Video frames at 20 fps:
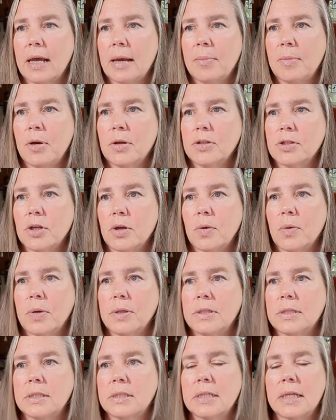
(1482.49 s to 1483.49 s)
I'm also
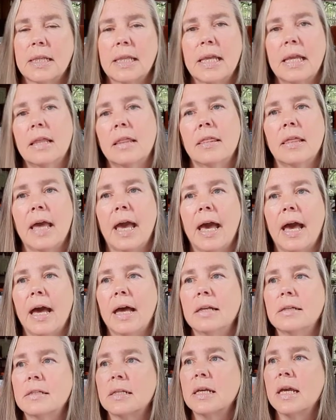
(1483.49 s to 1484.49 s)
going to delete
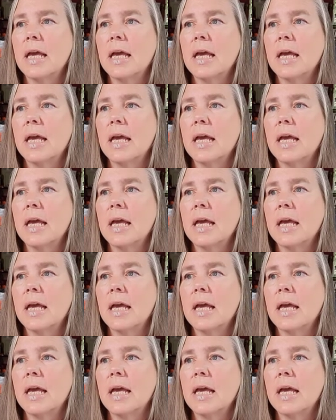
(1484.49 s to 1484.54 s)
that.